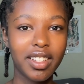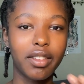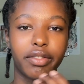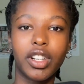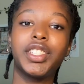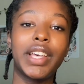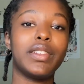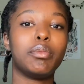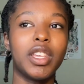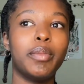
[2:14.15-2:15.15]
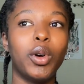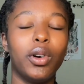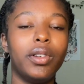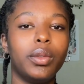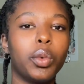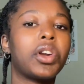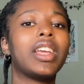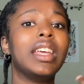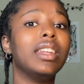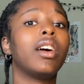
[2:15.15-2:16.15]
the first 7 people were
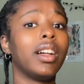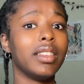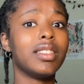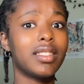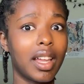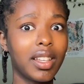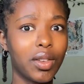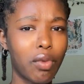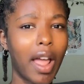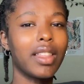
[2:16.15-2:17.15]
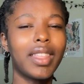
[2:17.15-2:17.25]
in on the study, right?